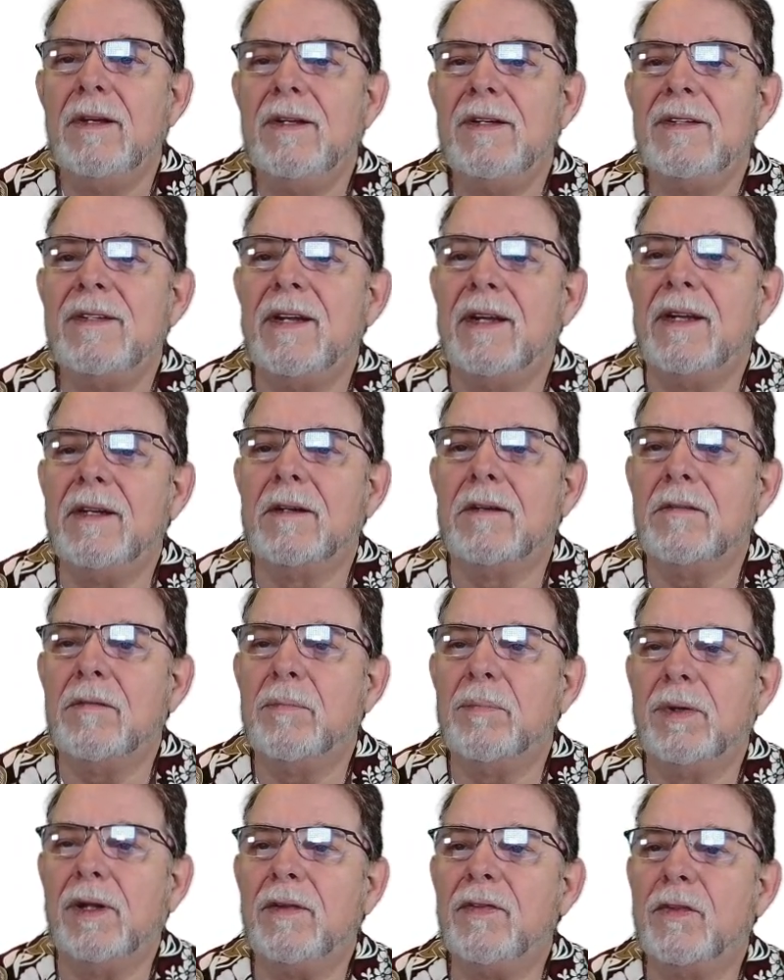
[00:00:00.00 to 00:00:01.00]
10,
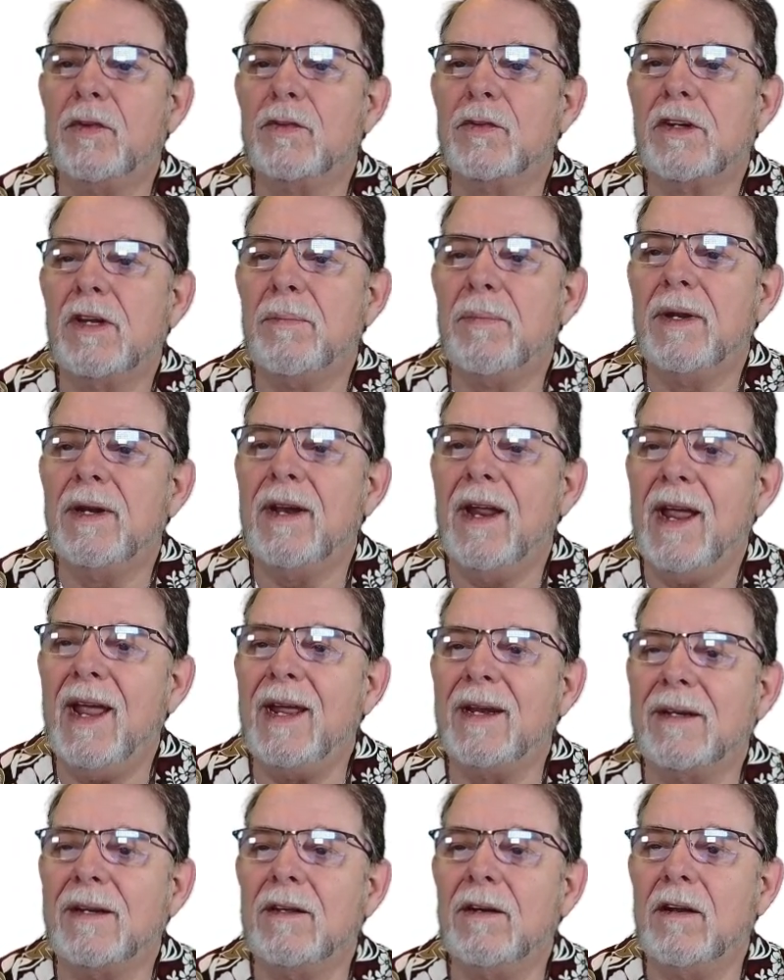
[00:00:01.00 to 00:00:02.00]
bloodthirsty men
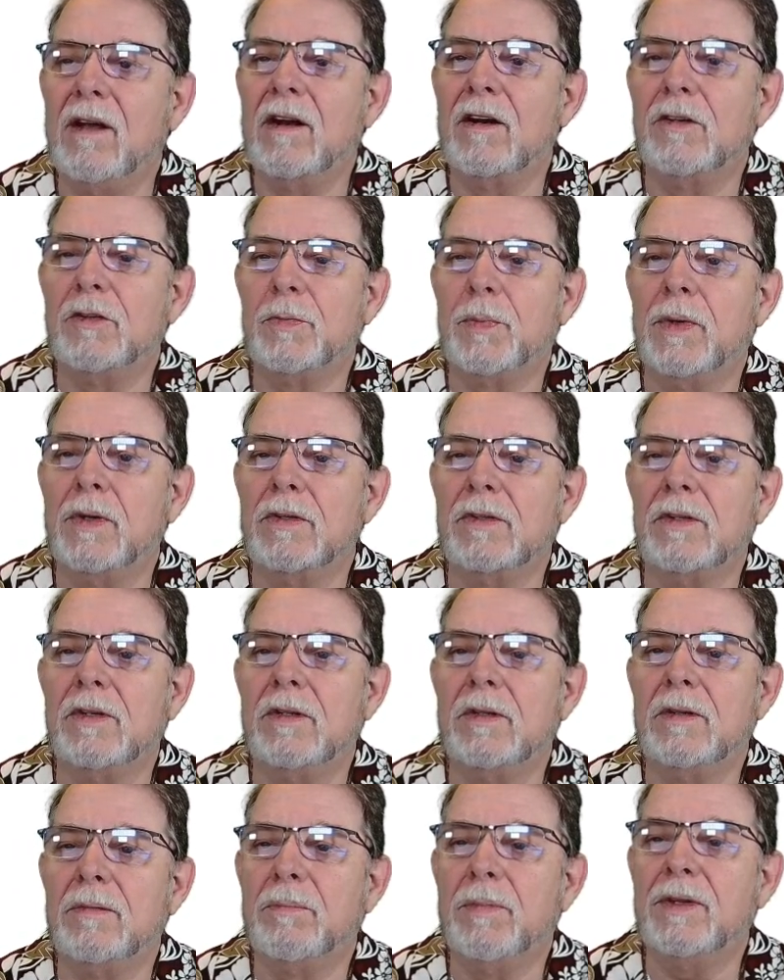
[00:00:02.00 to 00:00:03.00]
hate an honest
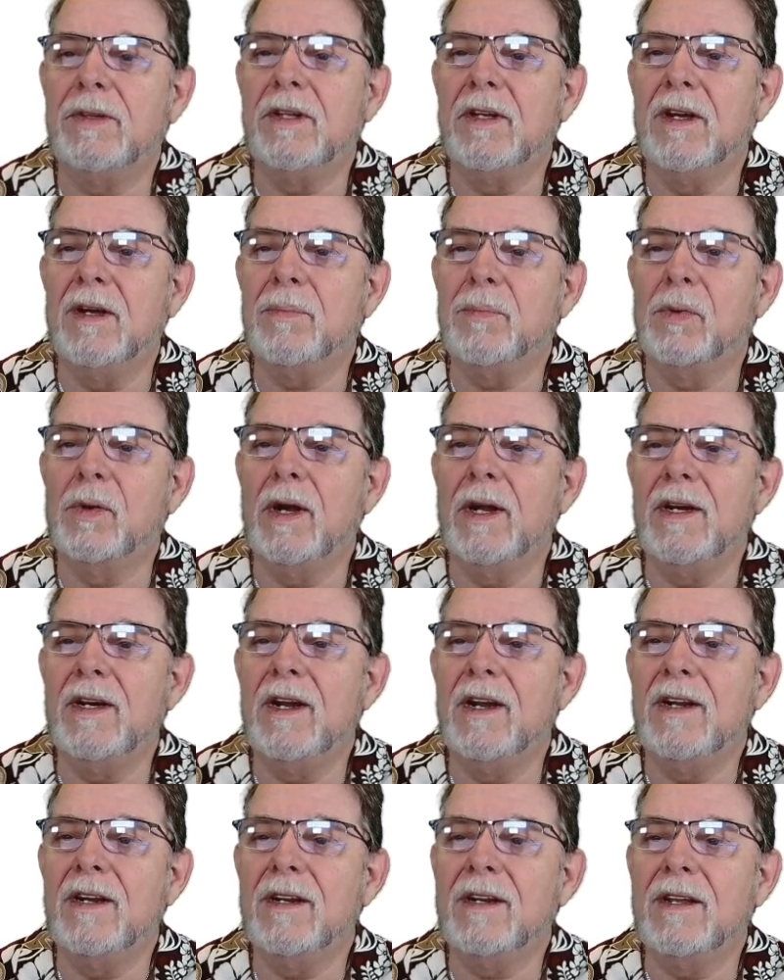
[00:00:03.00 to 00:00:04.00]
person, but the upright
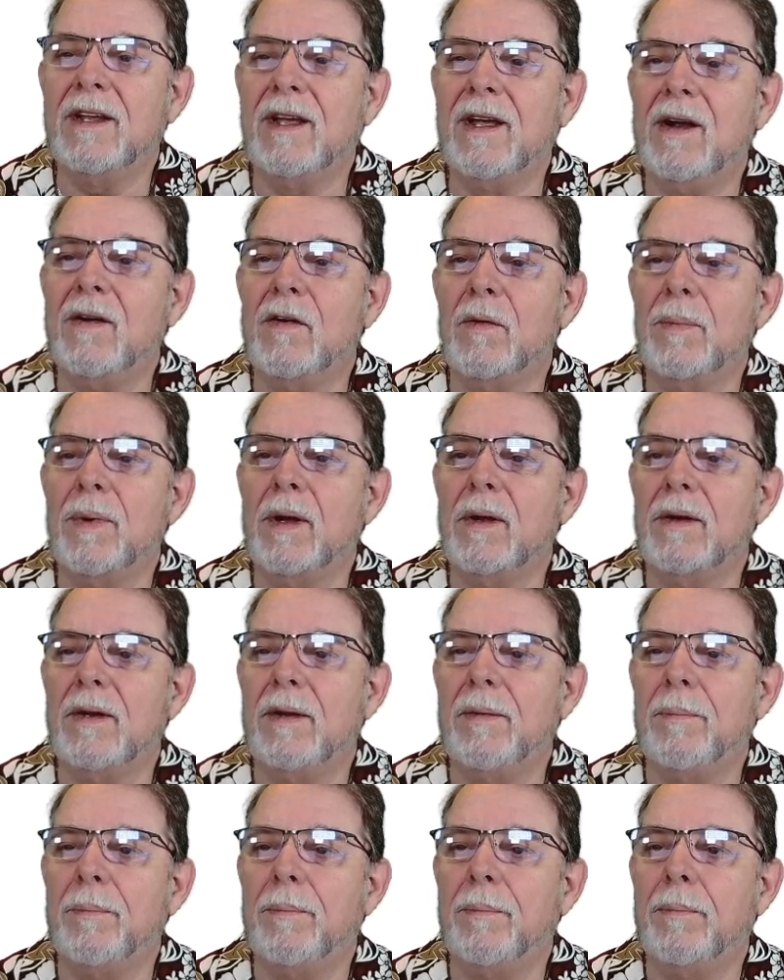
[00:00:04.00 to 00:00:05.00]
care about
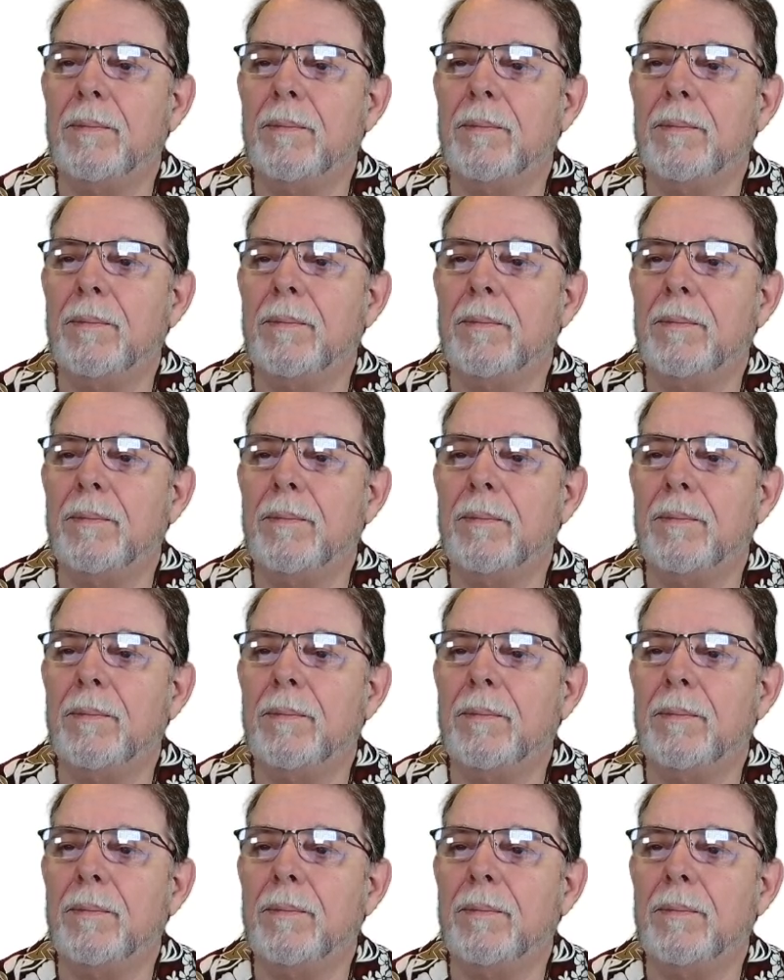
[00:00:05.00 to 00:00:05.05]
him.